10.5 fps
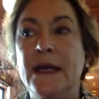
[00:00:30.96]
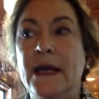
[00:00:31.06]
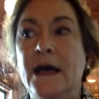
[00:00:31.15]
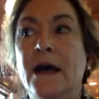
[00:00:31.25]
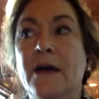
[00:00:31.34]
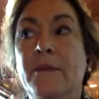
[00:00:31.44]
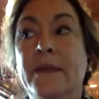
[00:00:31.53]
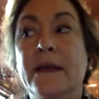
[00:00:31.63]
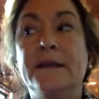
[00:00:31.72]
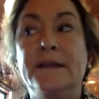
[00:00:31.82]
um,
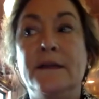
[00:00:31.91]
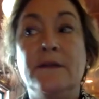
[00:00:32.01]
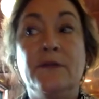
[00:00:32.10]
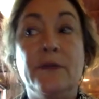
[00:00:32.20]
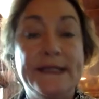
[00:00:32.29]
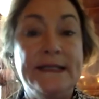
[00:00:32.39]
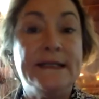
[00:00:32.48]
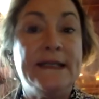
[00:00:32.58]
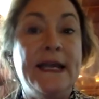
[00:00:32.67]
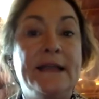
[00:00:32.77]
because the
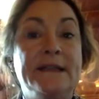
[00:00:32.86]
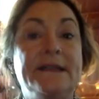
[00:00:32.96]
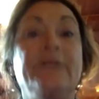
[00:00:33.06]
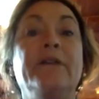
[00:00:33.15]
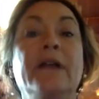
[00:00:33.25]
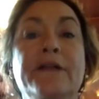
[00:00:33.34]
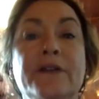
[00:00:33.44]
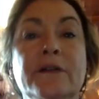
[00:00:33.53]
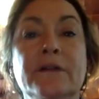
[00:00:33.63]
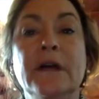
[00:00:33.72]
royces and several
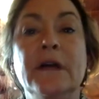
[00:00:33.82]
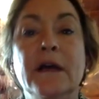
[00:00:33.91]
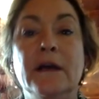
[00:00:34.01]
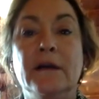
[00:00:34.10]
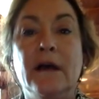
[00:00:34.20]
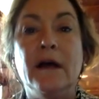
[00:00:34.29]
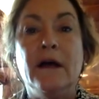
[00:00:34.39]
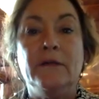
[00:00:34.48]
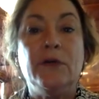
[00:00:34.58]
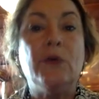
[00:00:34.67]
other
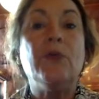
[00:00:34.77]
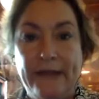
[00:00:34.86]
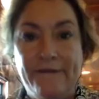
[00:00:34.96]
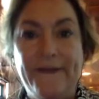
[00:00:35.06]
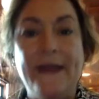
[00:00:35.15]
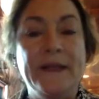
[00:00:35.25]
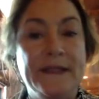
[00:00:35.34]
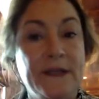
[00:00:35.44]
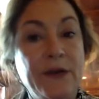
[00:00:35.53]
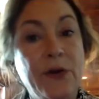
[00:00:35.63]
uh, local
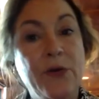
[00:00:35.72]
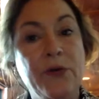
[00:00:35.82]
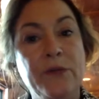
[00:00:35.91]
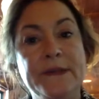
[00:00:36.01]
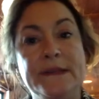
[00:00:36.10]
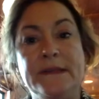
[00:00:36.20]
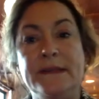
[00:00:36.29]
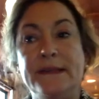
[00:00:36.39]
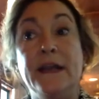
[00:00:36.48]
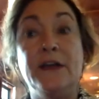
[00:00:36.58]
families and homes
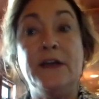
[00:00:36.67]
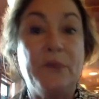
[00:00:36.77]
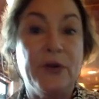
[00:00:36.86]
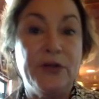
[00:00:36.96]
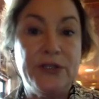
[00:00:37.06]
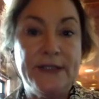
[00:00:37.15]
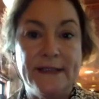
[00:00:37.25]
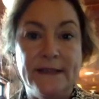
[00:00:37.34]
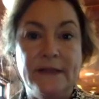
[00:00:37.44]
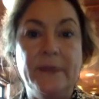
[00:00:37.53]
decided to
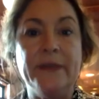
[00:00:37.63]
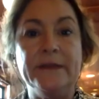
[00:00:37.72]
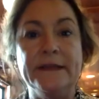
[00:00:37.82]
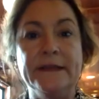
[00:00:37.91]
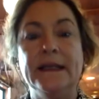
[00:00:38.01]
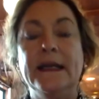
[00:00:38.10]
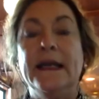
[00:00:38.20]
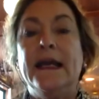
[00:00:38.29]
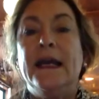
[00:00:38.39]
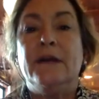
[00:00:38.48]
purchase the building
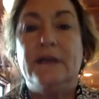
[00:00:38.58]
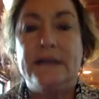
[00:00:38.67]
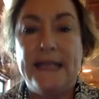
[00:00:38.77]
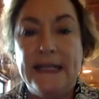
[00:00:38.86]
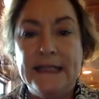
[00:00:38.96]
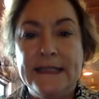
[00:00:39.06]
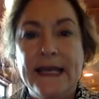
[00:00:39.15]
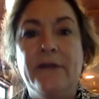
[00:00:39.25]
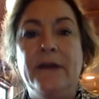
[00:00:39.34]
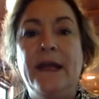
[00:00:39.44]
take it
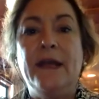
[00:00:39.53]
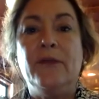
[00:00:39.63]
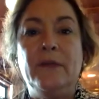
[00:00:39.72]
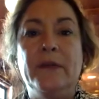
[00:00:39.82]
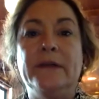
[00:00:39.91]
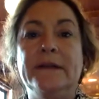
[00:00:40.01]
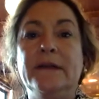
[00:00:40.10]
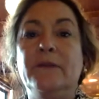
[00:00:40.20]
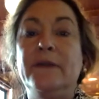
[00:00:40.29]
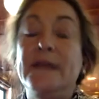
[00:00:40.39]
down and rebuild
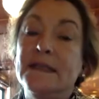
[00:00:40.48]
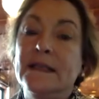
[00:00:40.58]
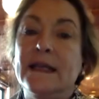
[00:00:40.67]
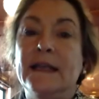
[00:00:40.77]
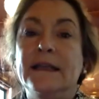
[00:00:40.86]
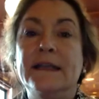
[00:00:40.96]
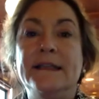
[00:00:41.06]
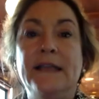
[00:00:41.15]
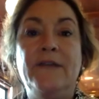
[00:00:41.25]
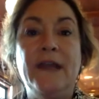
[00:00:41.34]
it. And when they did that, they
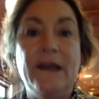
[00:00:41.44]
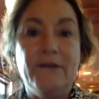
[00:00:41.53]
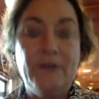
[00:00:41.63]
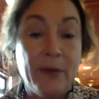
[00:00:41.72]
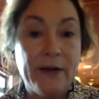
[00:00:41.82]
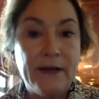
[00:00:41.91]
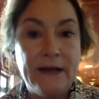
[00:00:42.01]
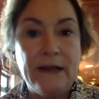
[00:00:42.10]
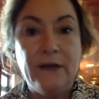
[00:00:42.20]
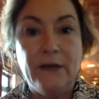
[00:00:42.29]
saved every part
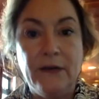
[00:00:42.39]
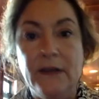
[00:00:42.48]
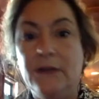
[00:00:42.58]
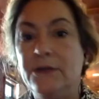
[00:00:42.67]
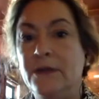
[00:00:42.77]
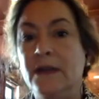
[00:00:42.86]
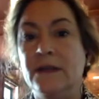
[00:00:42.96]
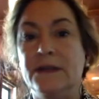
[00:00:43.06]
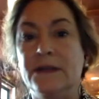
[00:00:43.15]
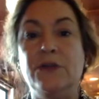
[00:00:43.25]
they could, including
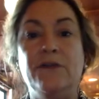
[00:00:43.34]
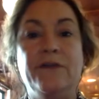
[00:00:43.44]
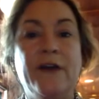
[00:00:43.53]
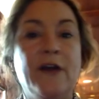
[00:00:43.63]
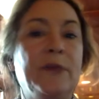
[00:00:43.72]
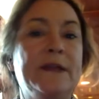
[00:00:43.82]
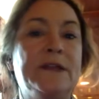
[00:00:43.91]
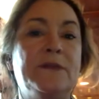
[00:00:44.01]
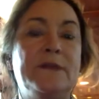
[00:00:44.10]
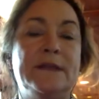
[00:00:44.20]
the stone
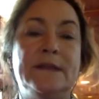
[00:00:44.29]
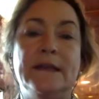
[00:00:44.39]
fireplace was